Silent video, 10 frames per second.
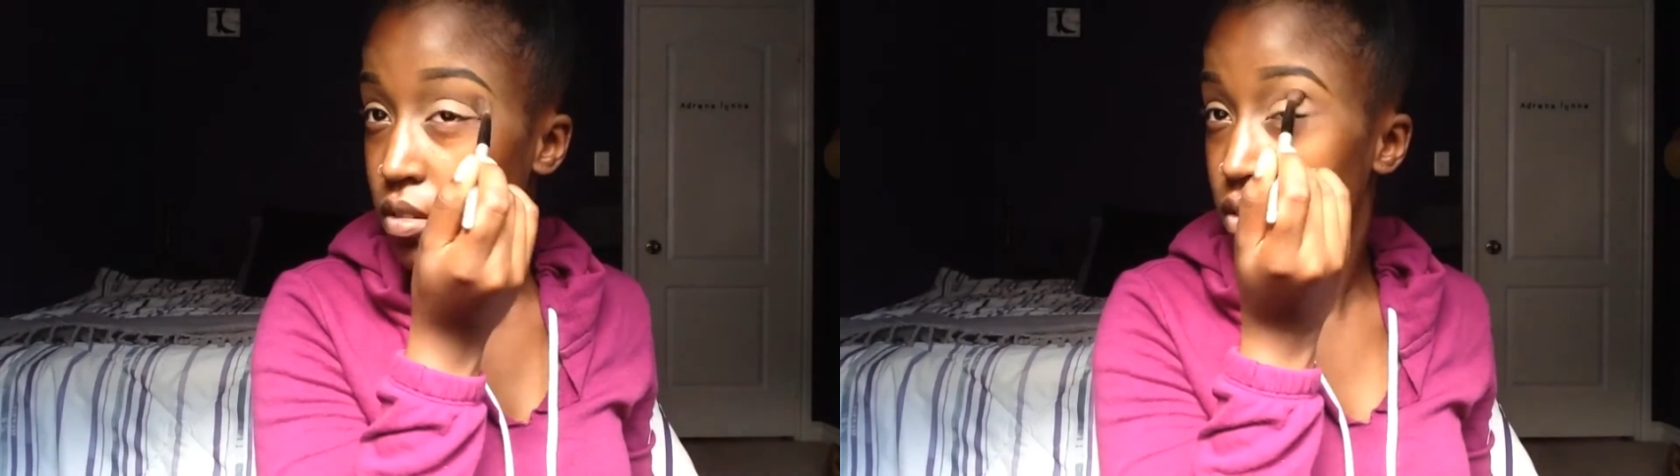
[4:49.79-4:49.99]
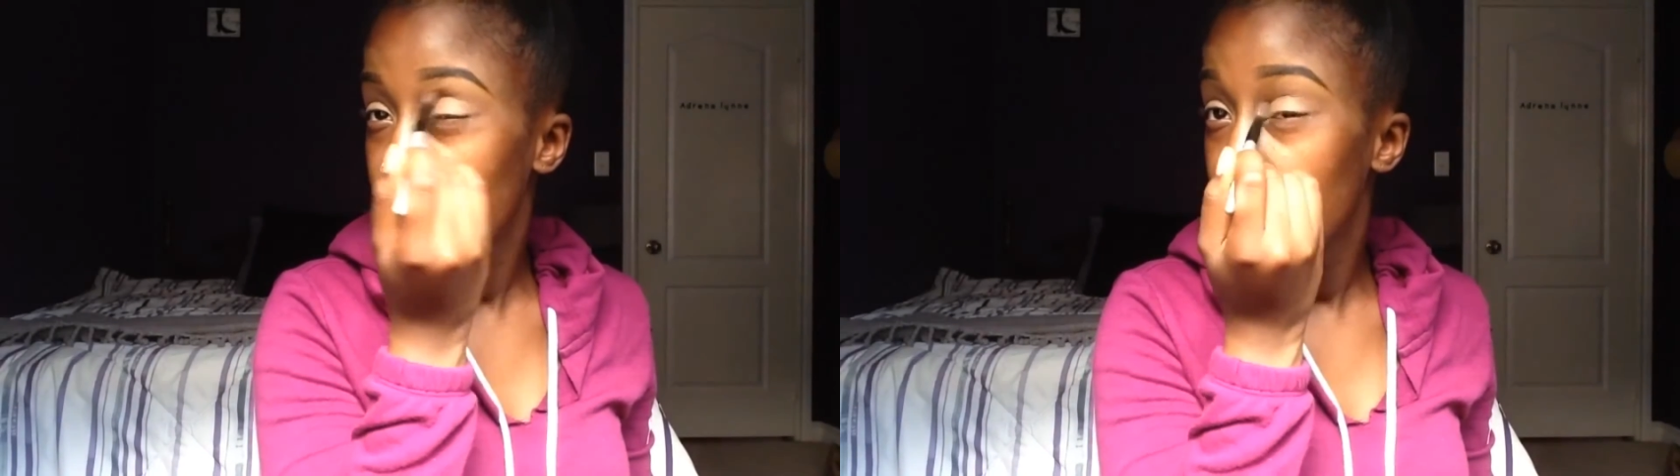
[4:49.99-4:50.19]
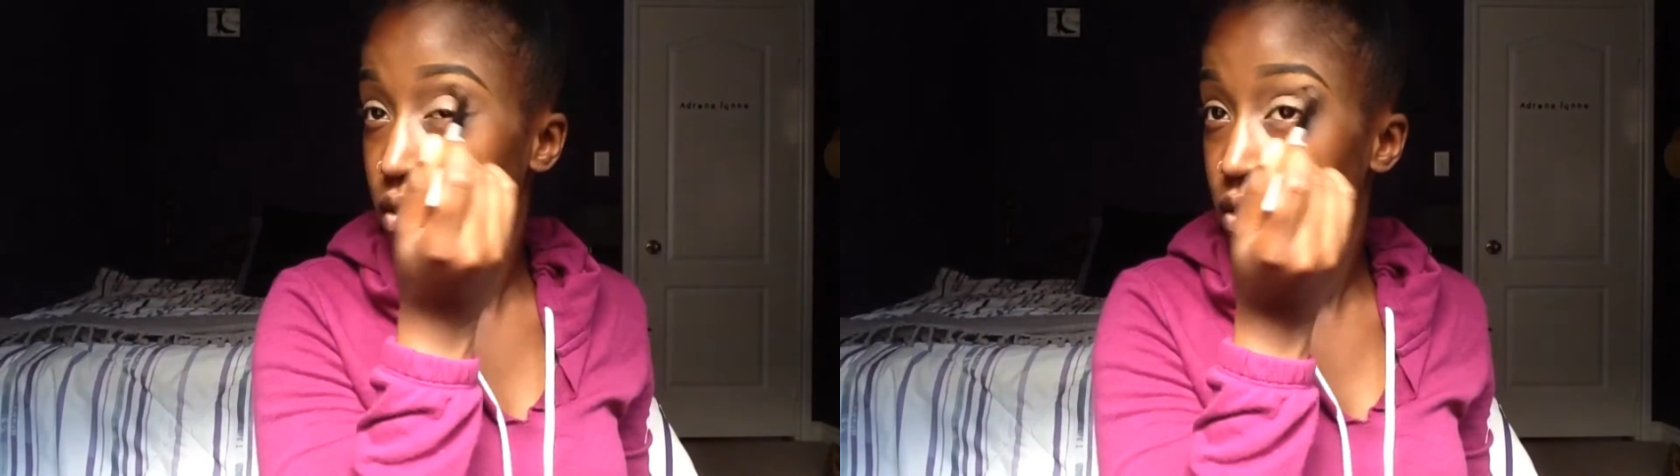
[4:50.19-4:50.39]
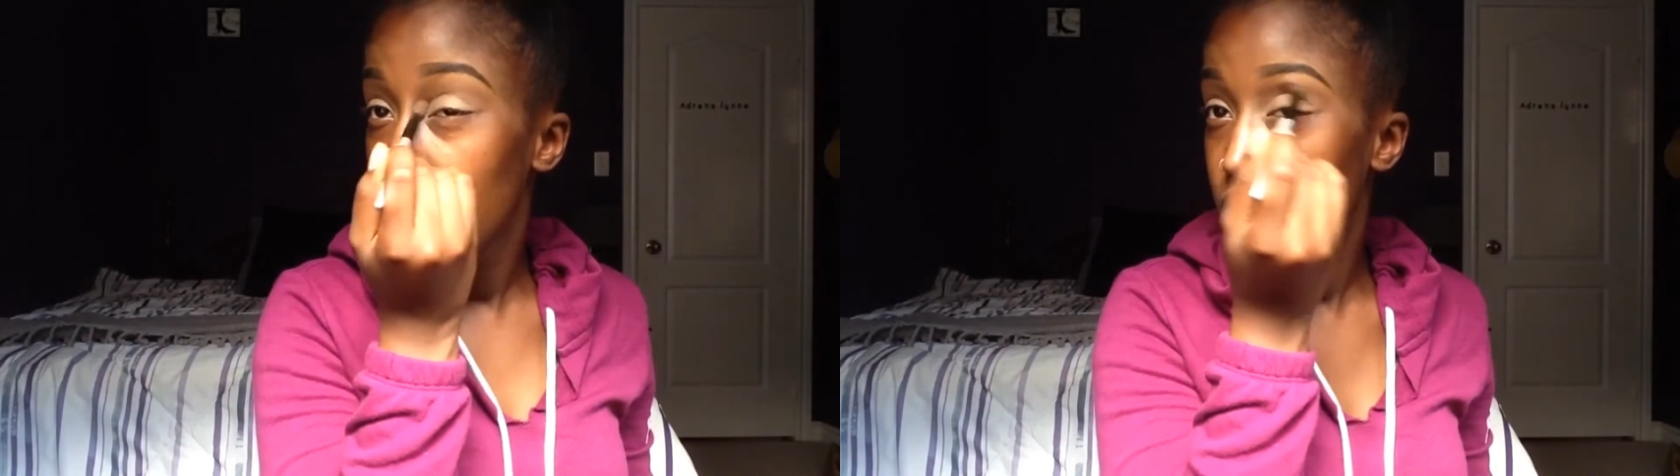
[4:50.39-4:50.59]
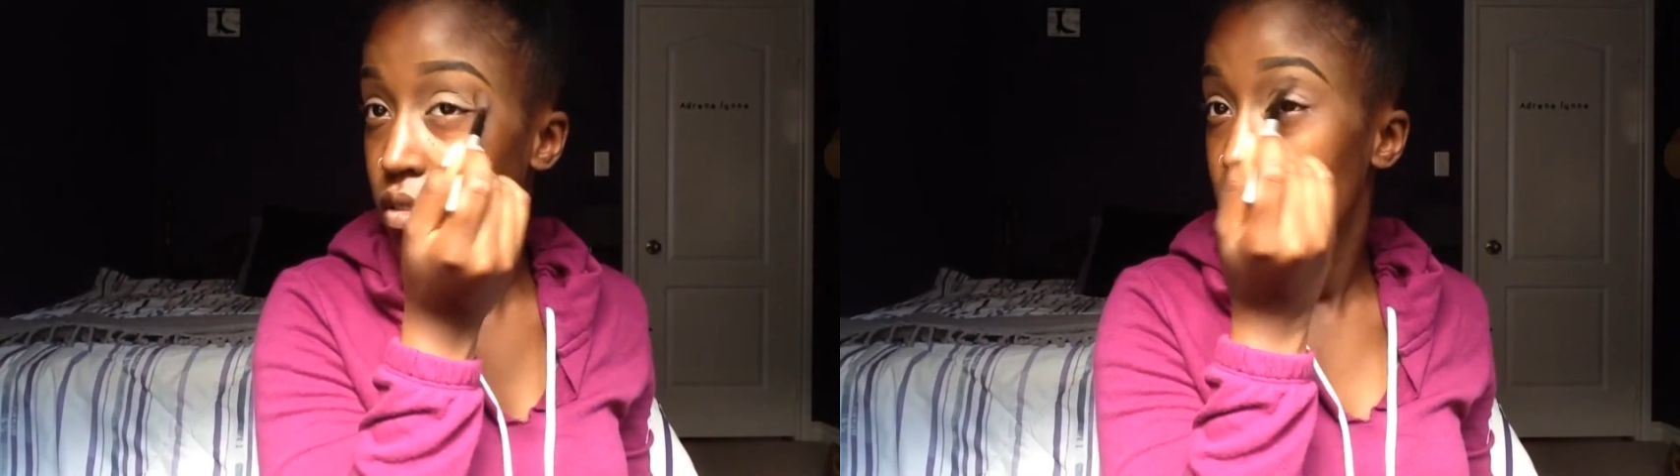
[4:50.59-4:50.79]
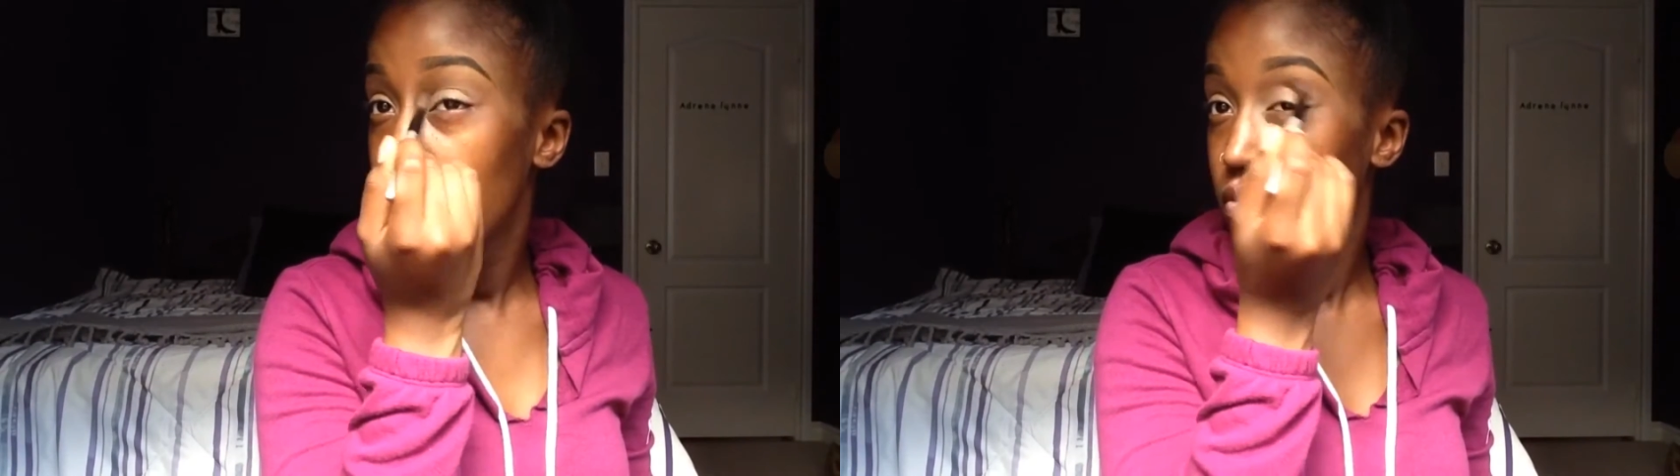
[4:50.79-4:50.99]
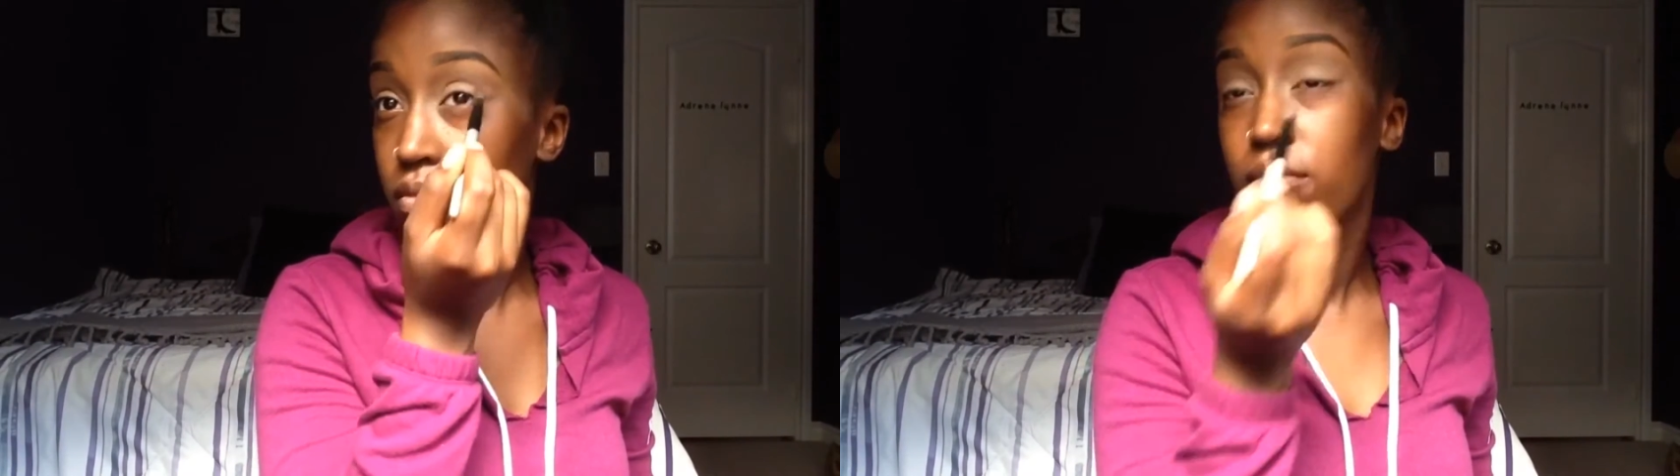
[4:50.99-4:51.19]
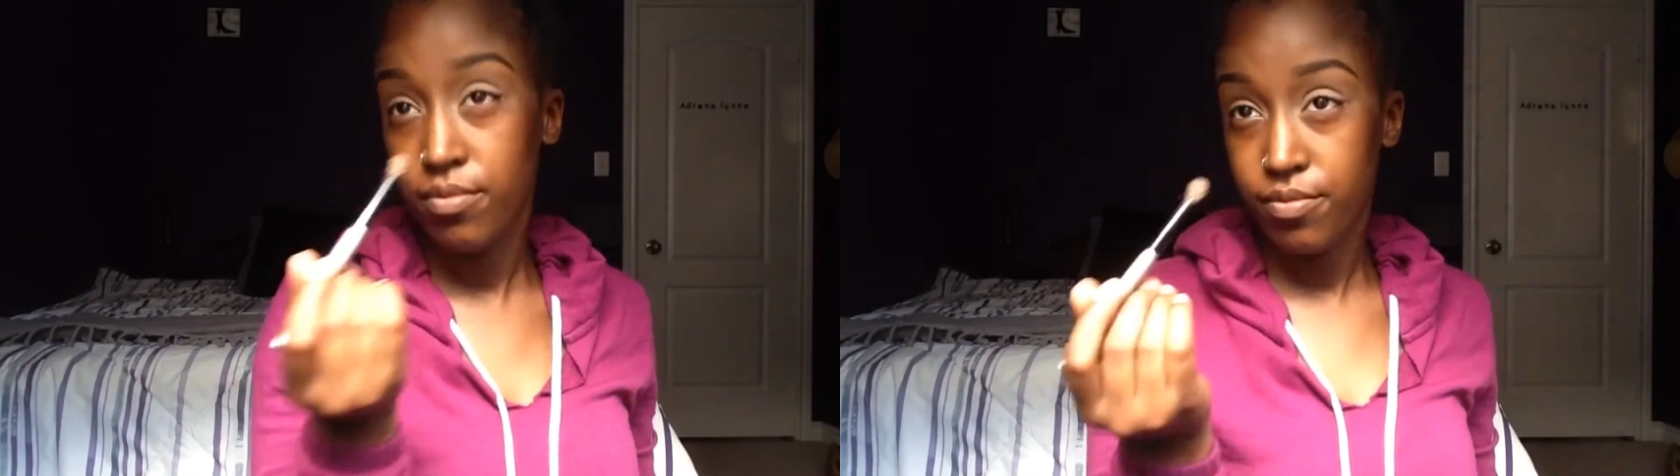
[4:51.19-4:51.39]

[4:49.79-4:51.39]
getting any harsh lines.